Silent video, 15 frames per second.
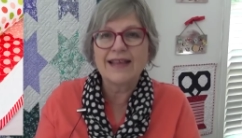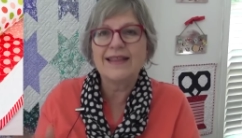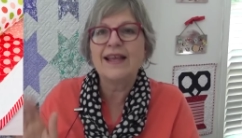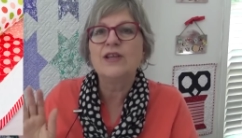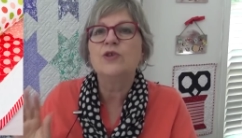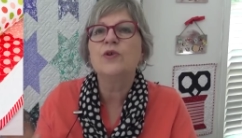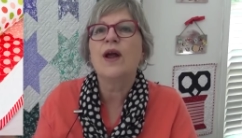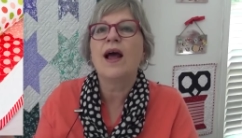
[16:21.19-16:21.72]
They
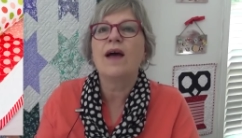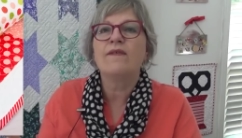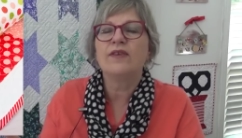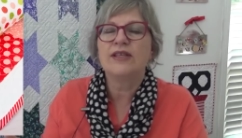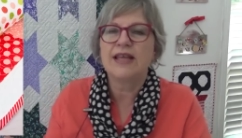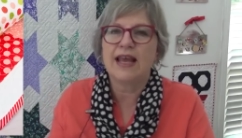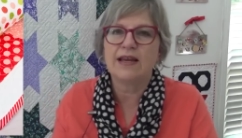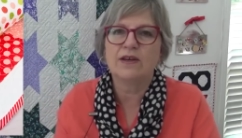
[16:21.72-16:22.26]
do not have a
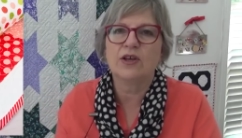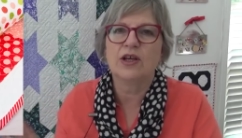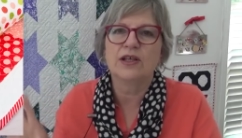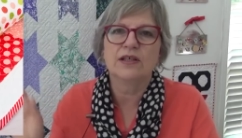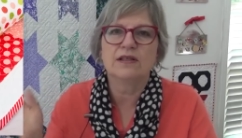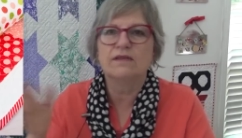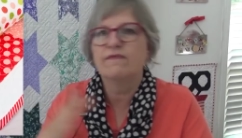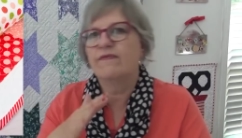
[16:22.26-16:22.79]
date
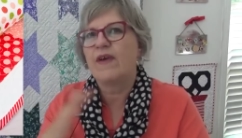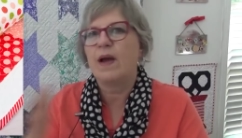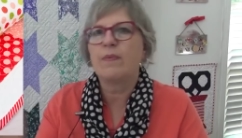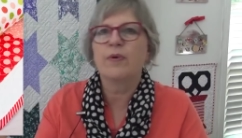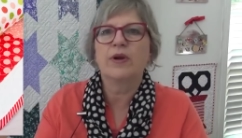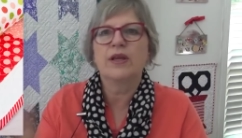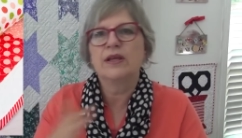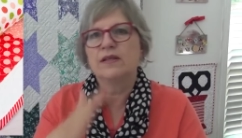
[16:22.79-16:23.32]
because
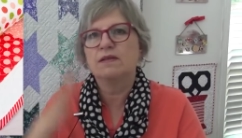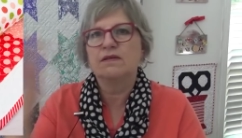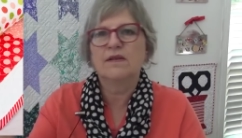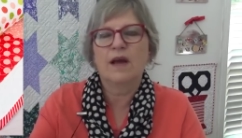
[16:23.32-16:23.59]
fabric is